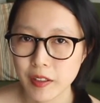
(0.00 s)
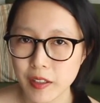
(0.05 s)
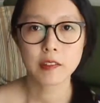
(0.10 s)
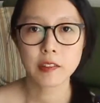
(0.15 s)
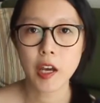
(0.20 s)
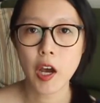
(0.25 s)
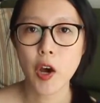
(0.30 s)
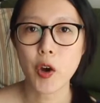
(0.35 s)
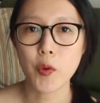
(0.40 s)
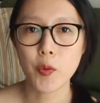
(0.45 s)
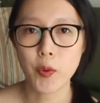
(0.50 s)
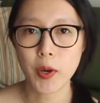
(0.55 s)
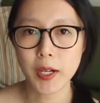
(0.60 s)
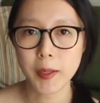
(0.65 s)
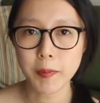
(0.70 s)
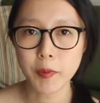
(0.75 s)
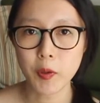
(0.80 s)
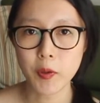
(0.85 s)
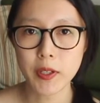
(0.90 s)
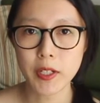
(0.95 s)
So what
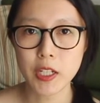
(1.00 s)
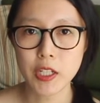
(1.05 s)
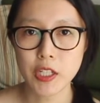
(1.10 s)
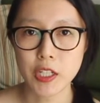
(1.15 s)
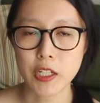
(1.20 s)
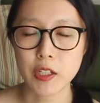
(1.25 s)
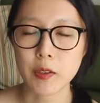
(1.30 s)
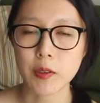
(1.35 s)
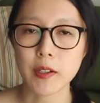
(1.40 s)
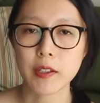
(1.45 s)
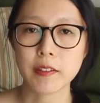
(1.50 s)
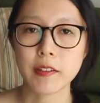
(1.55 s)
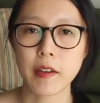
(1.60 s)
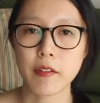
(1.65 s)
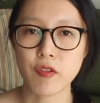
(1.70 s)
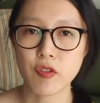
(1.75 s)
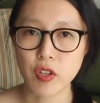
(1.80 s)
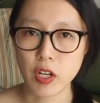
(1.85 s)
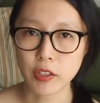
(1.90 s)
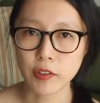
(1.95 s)
I'm going to do is
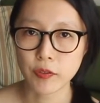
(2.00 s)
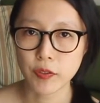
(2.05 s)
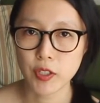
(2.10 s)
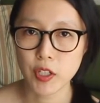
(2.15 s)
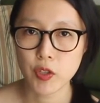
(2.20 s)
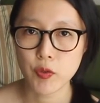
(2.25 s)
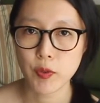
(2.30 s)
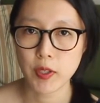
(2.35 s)
I've just finished